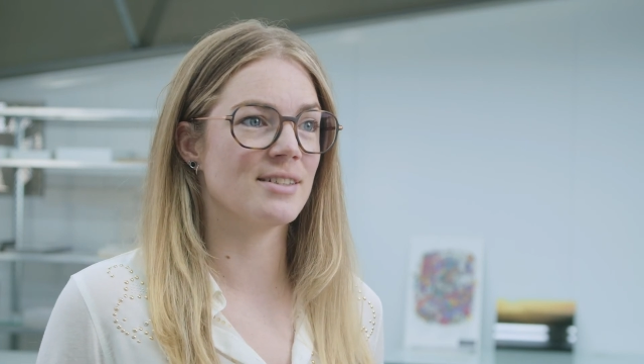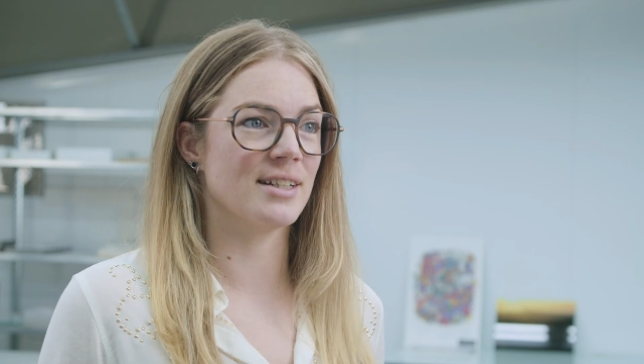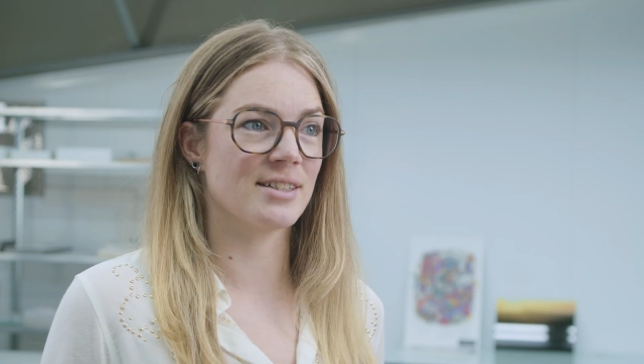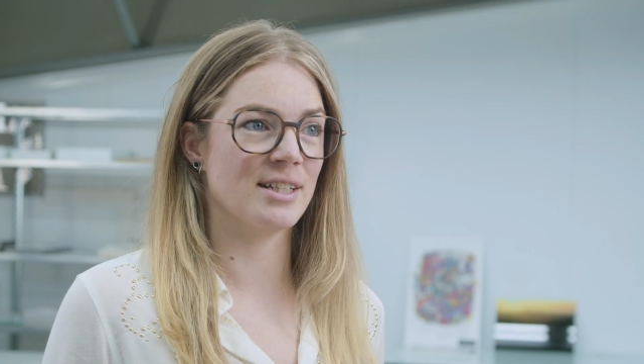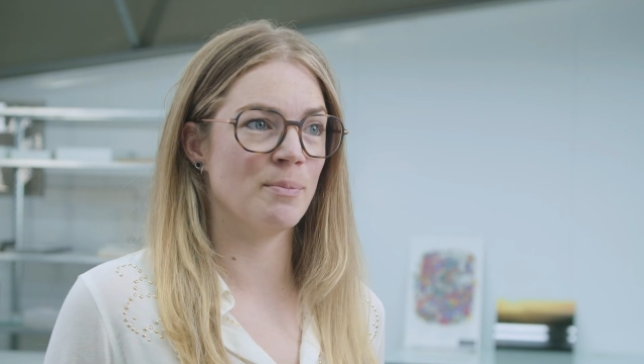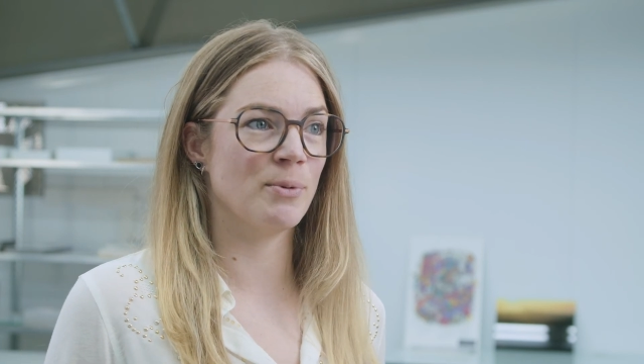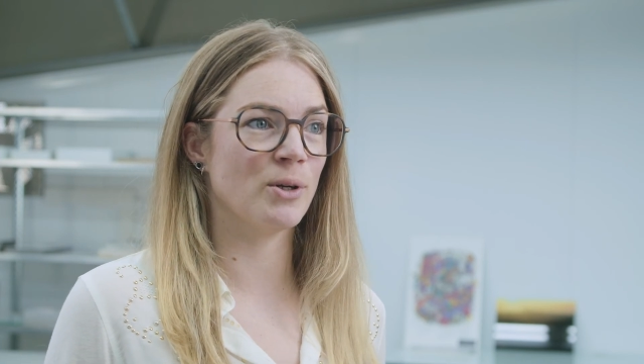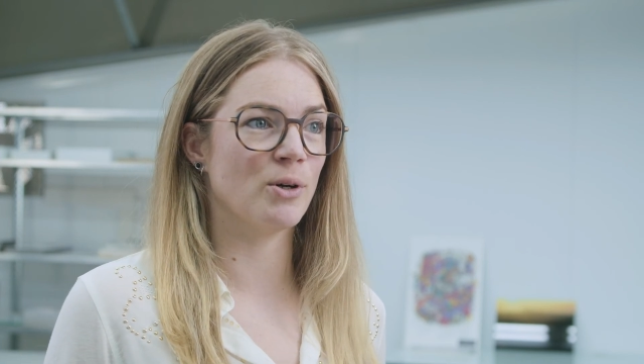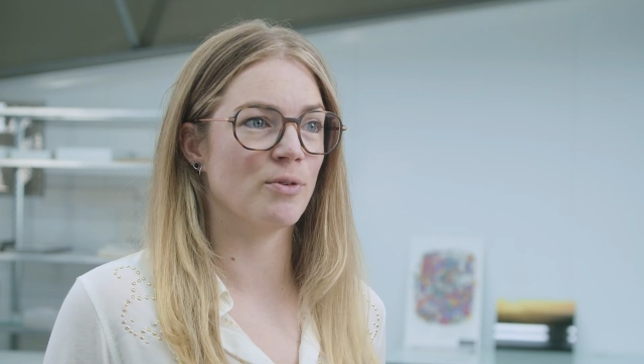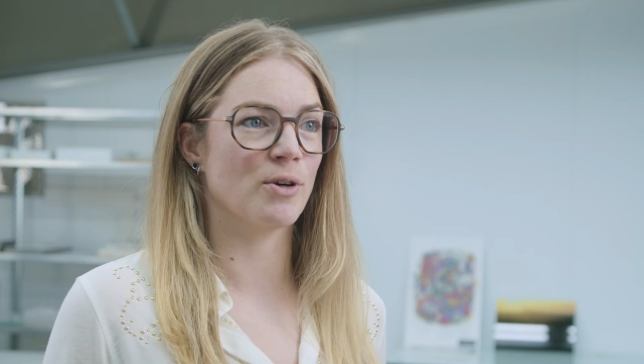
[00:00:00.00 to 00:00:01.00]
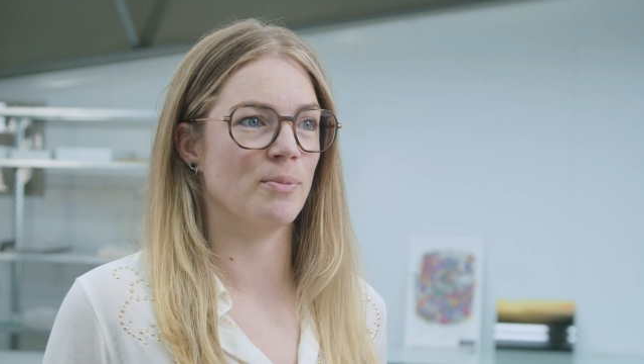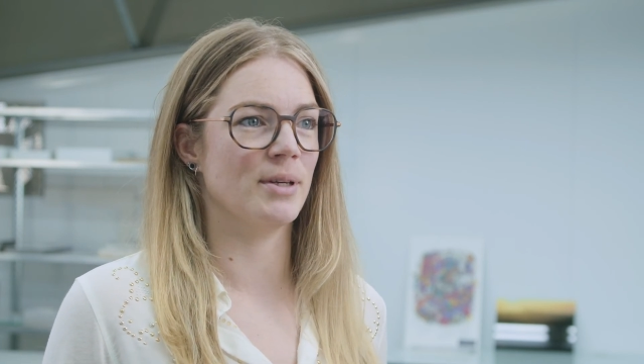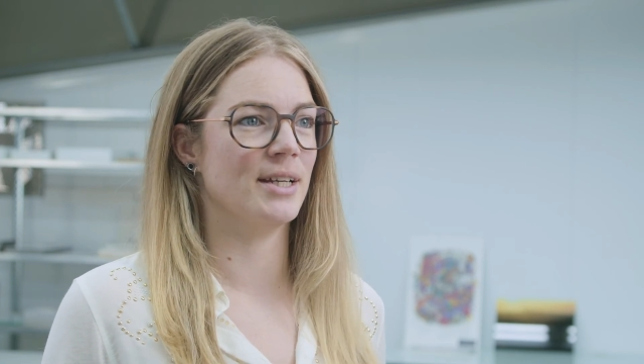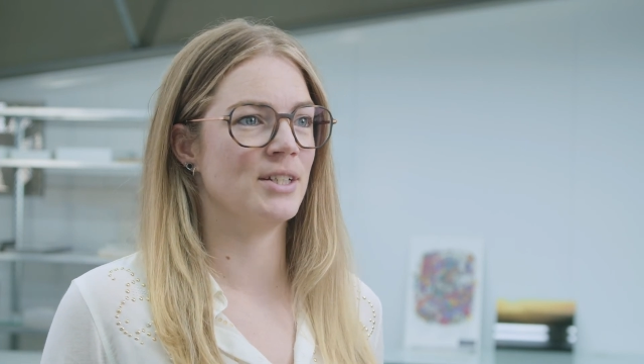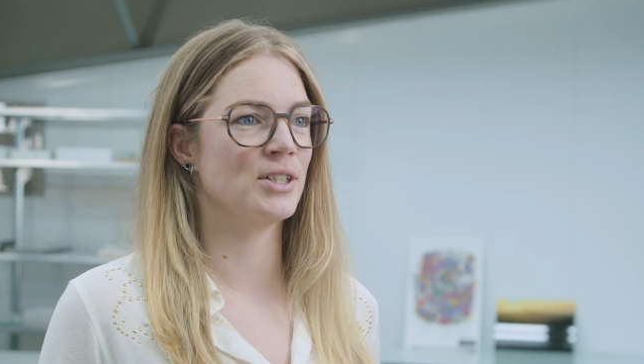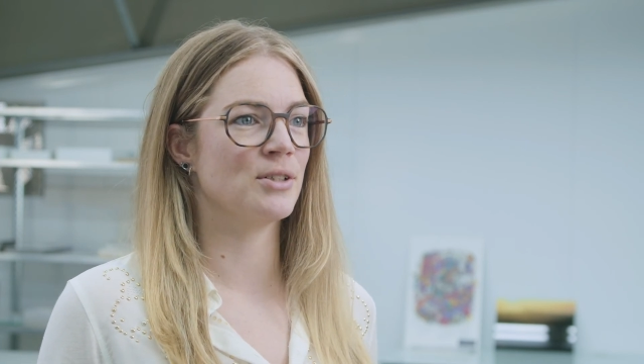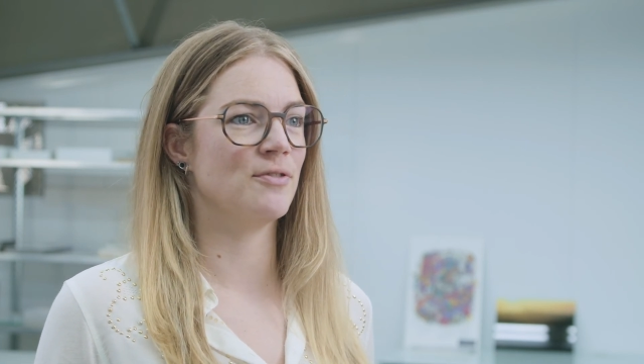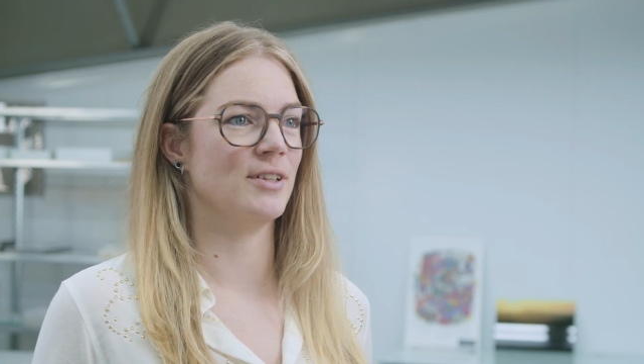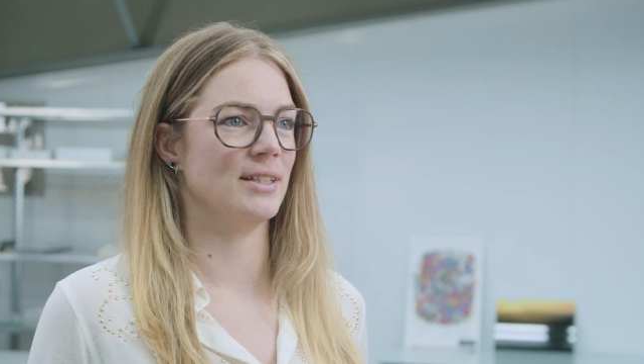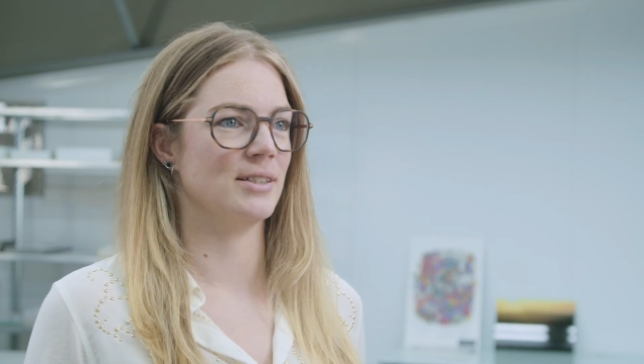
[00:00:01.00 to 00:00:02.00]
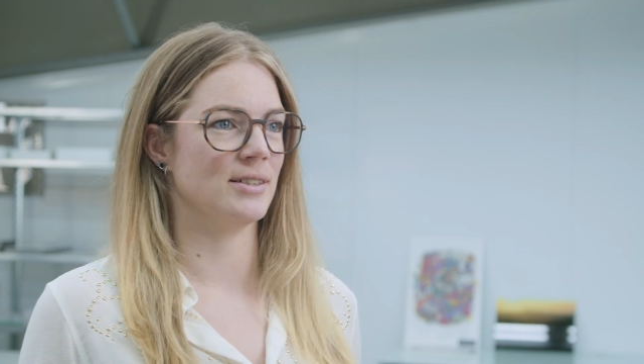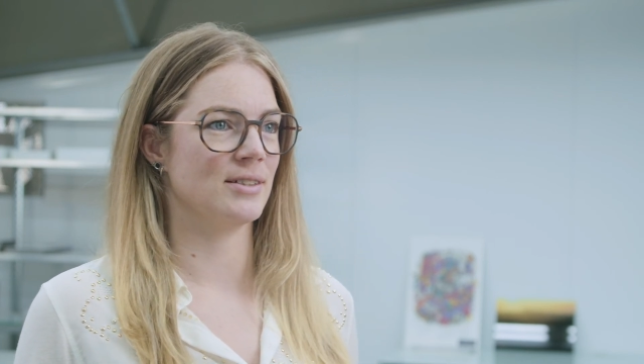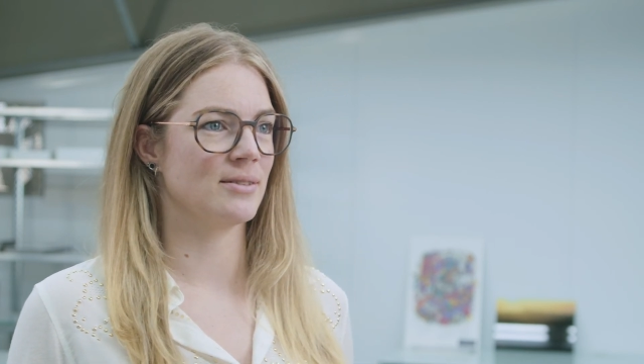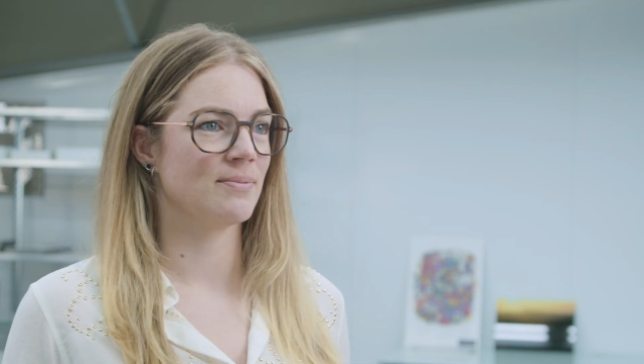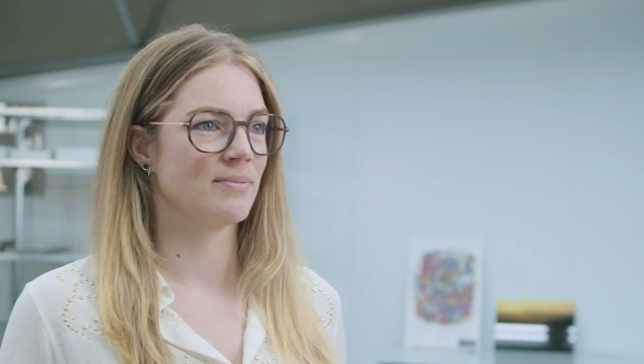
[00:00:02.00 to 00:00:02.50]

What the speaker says: is an example of a combination of finishes.